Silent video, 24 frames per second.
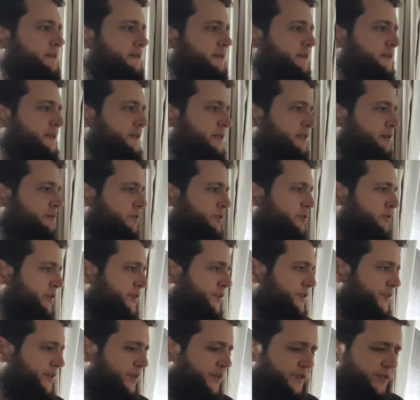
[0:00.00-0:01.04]
Does anyone
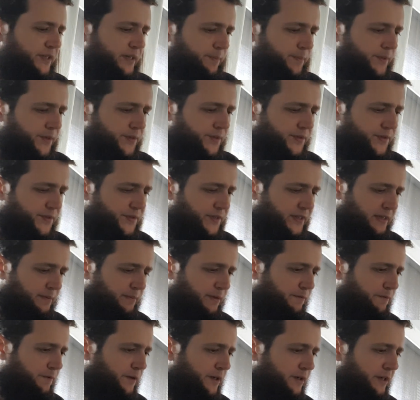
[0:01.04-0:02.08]
trust those numbers? It's going
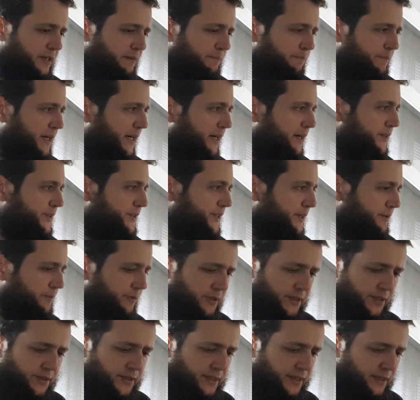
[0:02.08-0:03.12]
to be very embarrassing
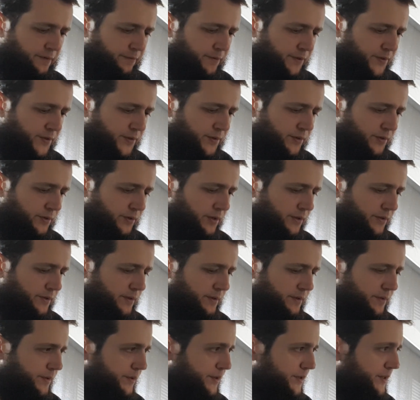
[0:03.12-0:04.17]
right now if it's not,
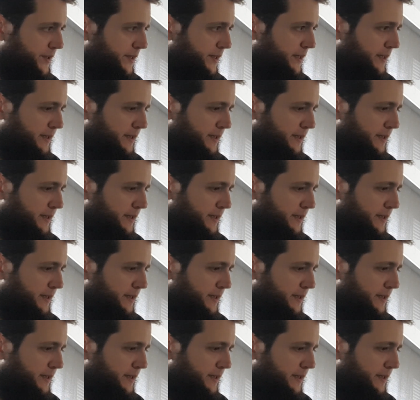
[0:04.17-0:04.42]
because...